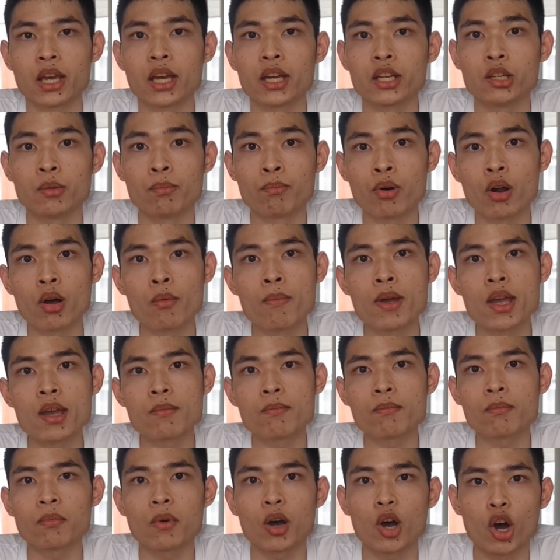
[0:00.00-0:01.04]
the
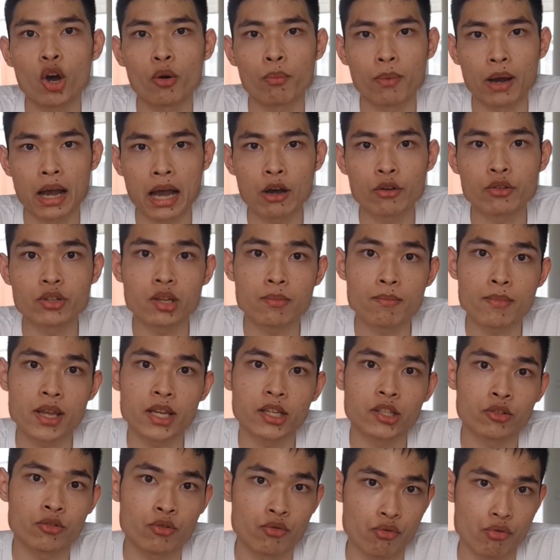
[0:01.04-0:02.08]
problem of
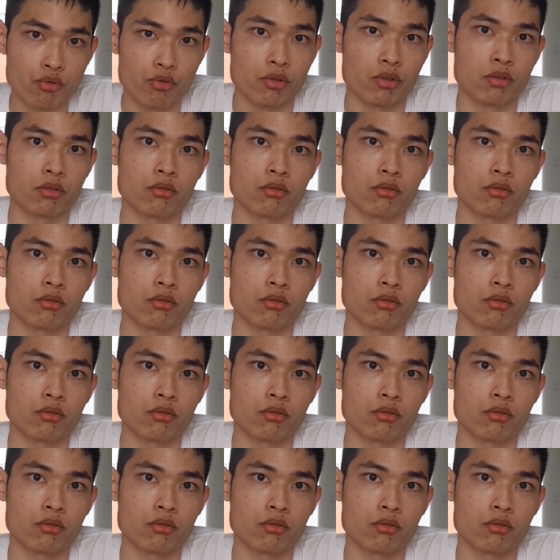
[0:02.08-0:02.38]
ultimate truth.